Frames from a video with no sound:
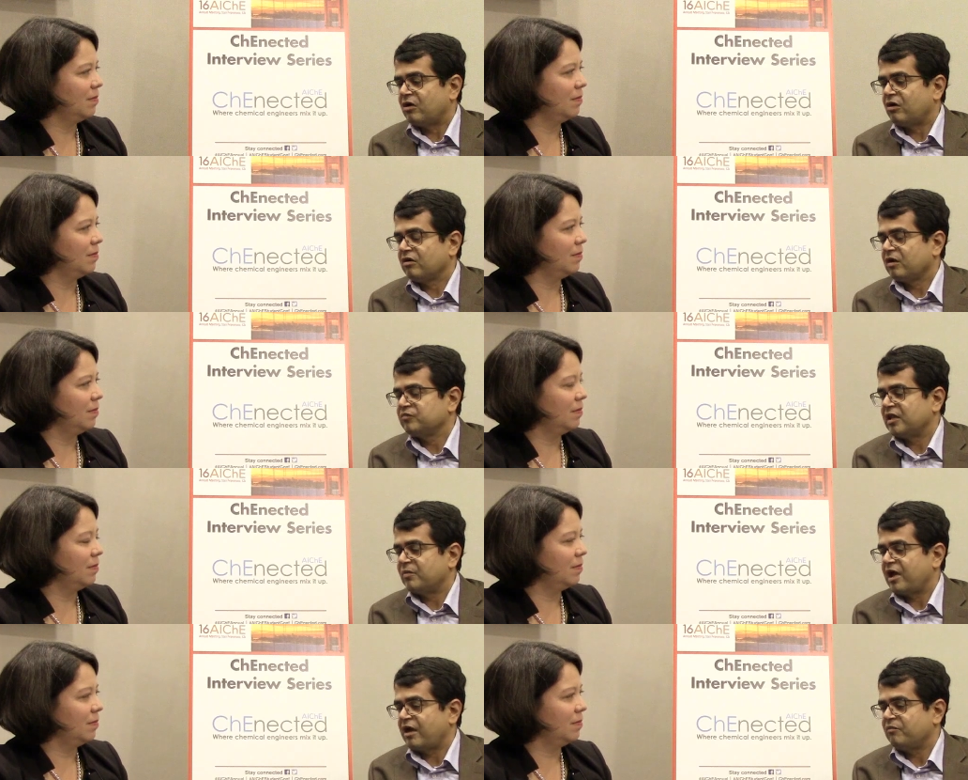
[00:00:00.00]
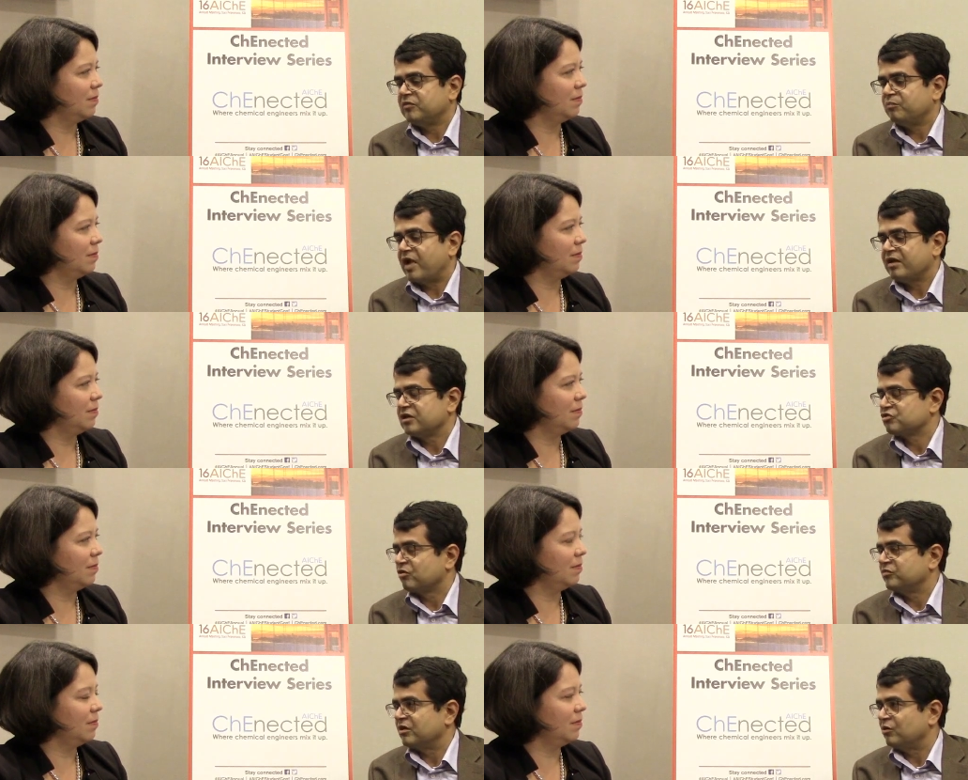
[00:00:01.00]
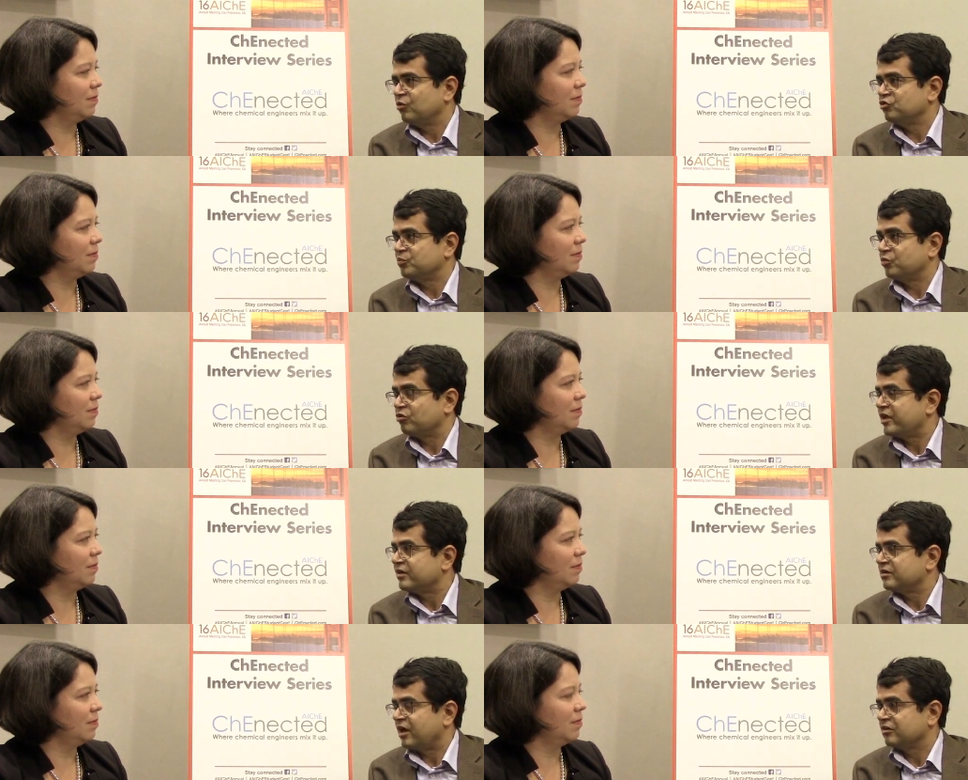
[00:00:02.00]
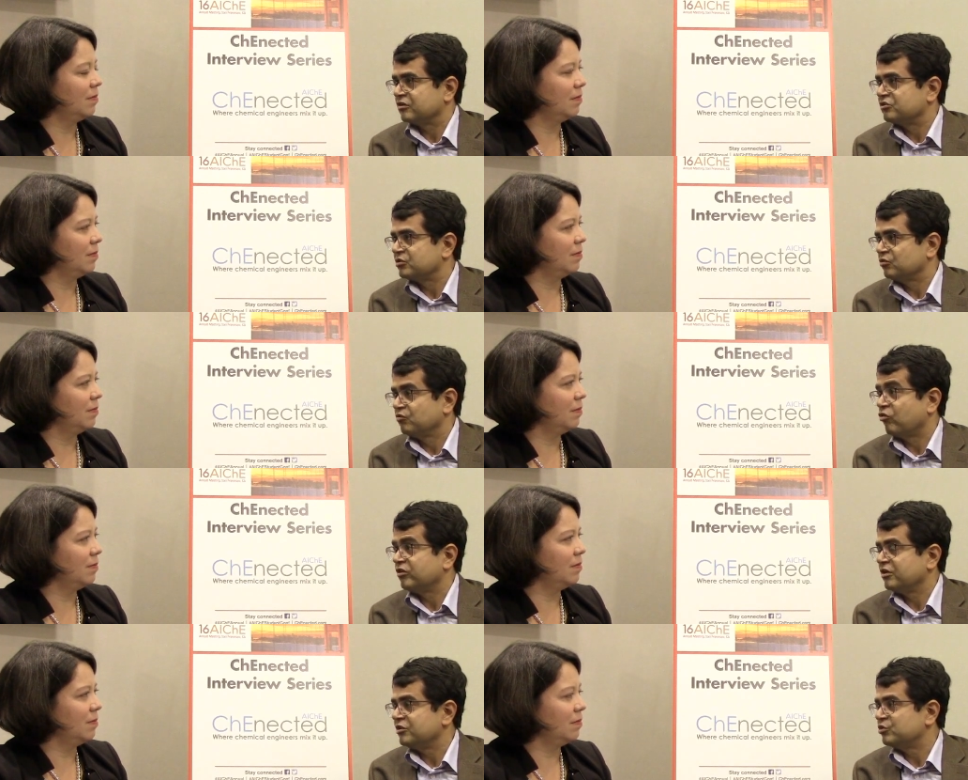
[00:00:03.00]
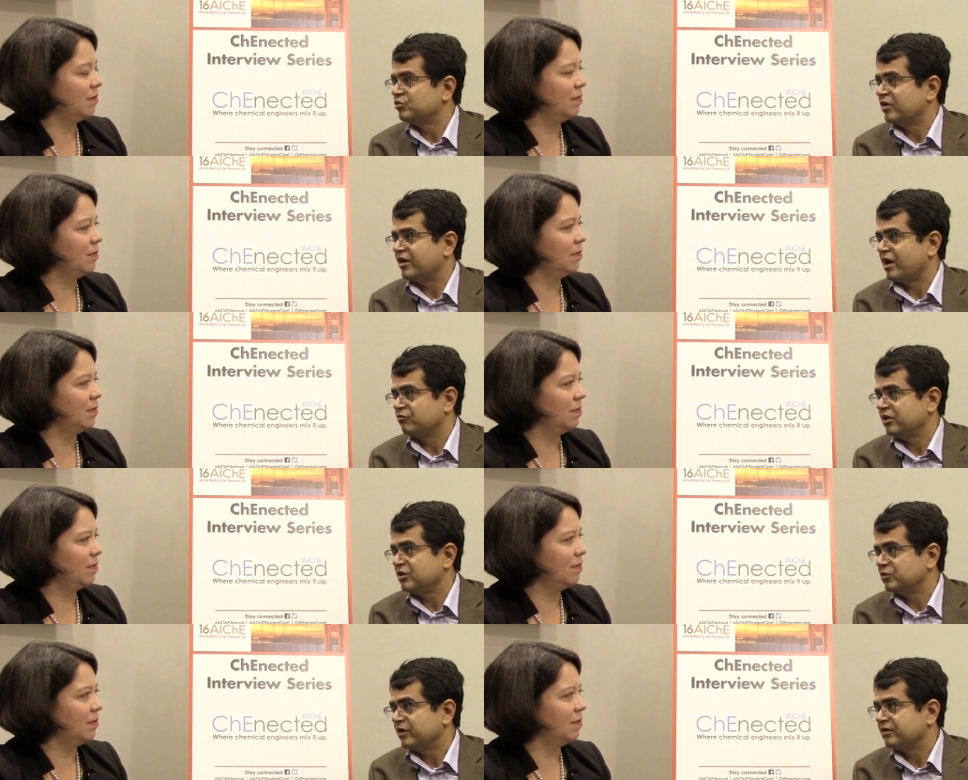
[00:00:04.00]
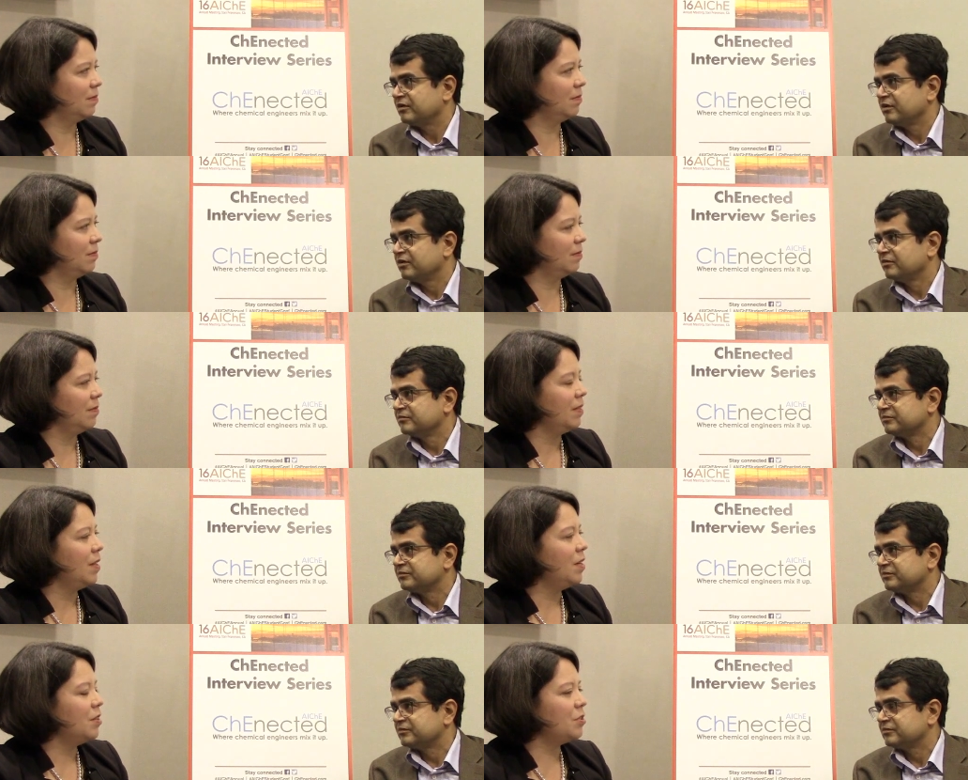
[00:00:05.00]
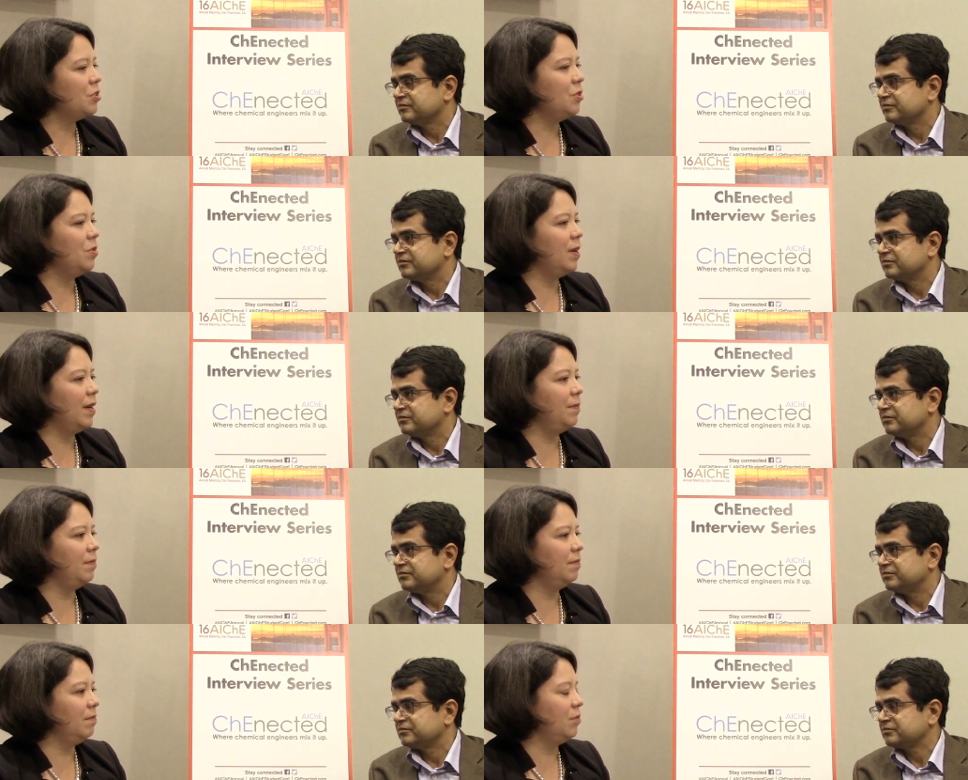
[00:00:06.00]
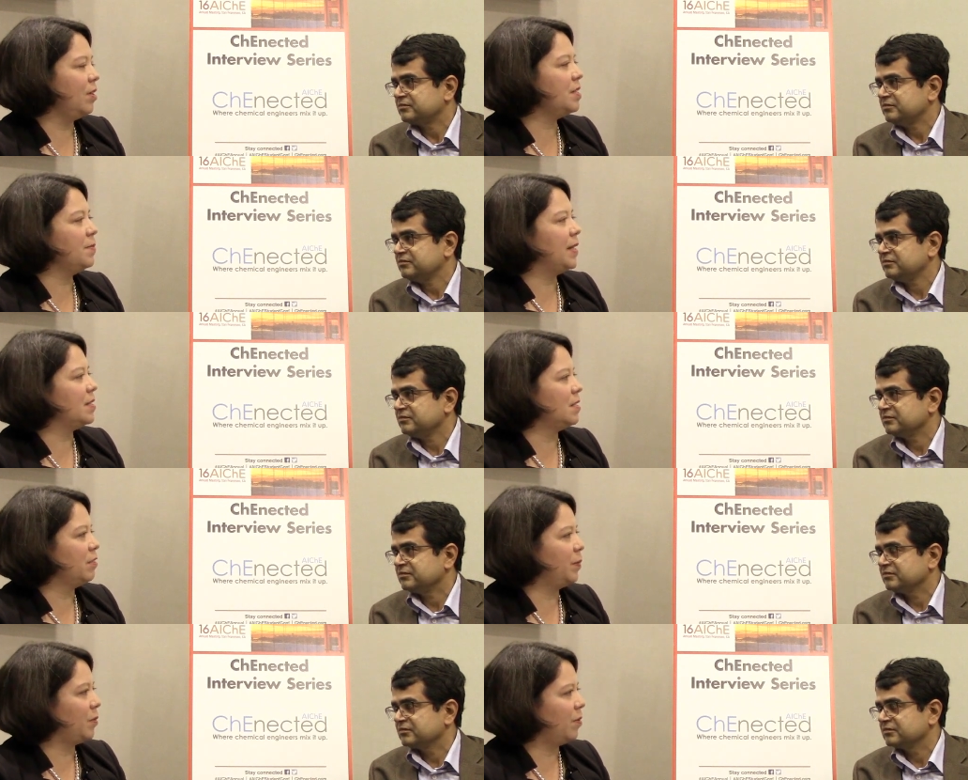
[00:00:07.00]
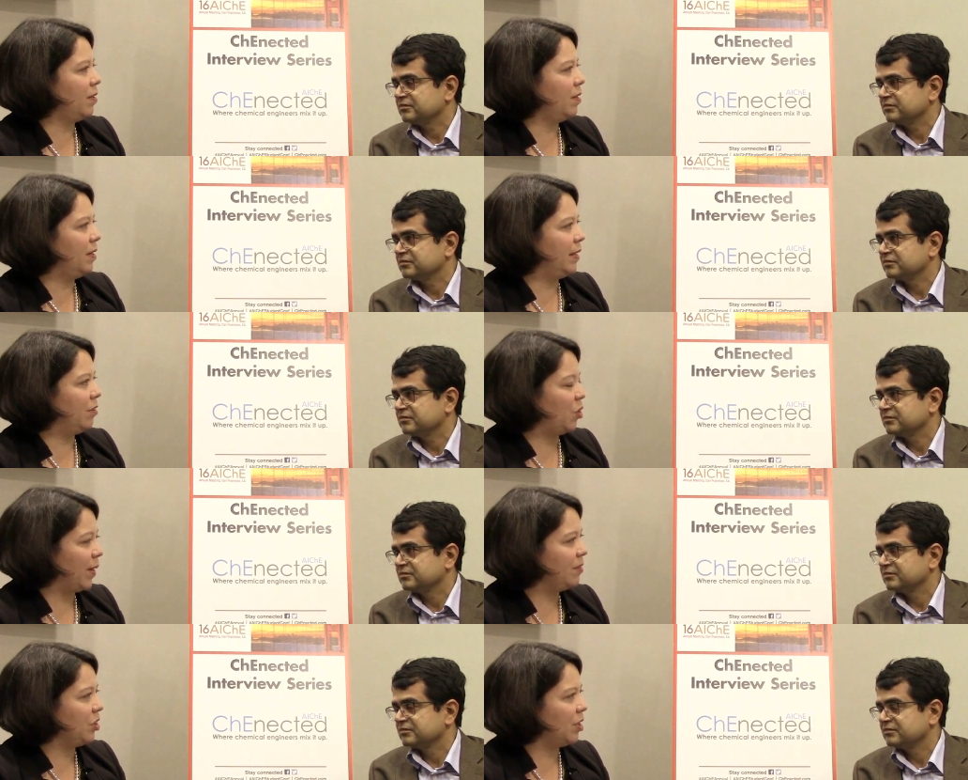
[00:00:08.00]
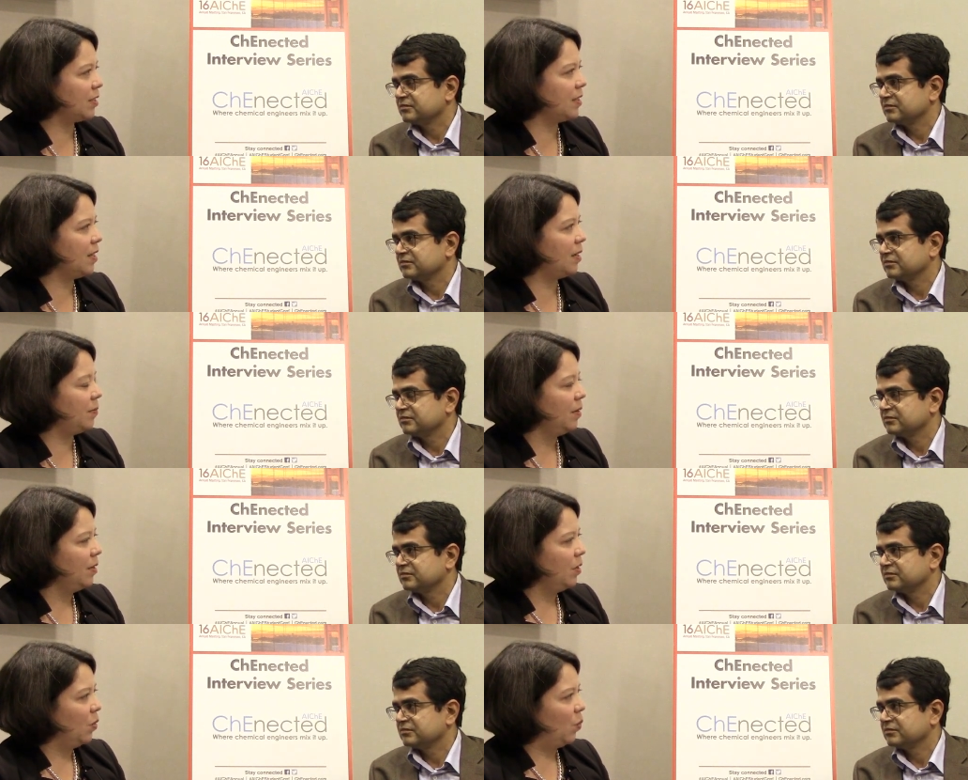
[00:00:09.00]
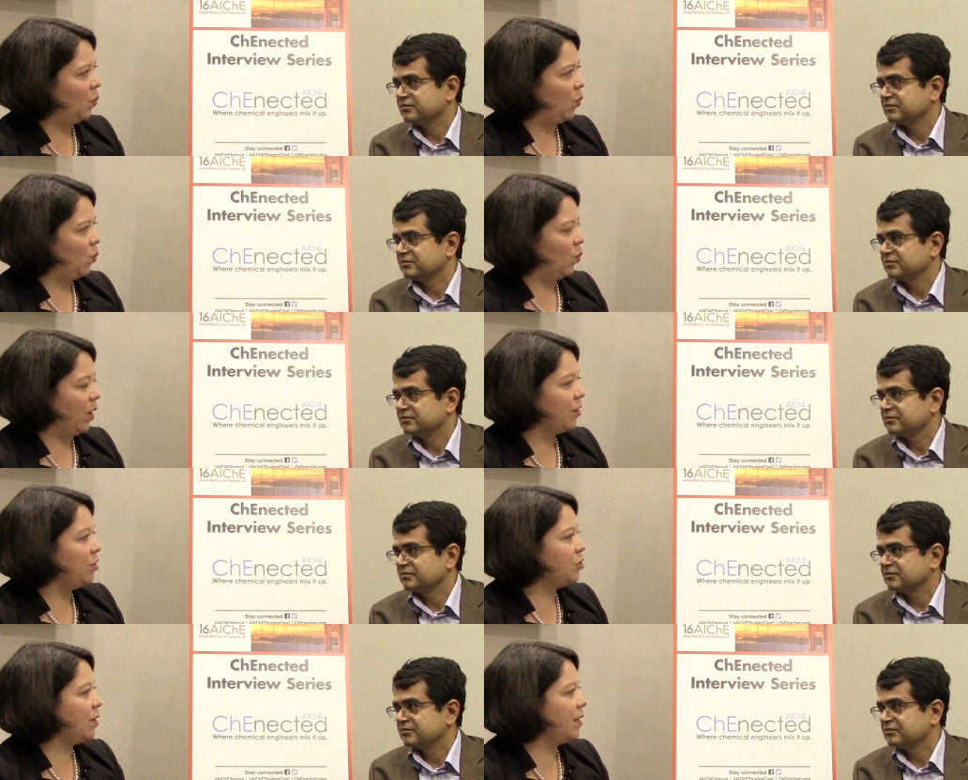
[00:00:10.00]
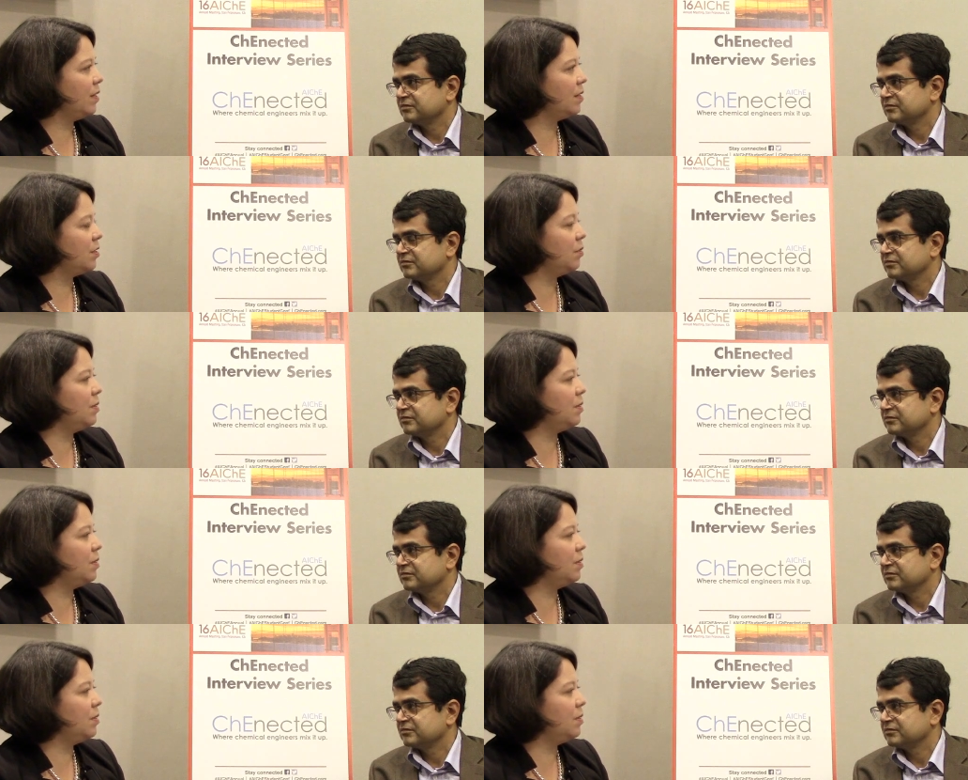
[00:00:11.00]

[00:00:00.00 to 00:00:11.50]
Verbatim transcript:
Speaker 1: all of them have barriers of their own to protect and control what they do and how they do it.
Speaker 2: So um, drugs and medicines have been around a long time. What are you trying to do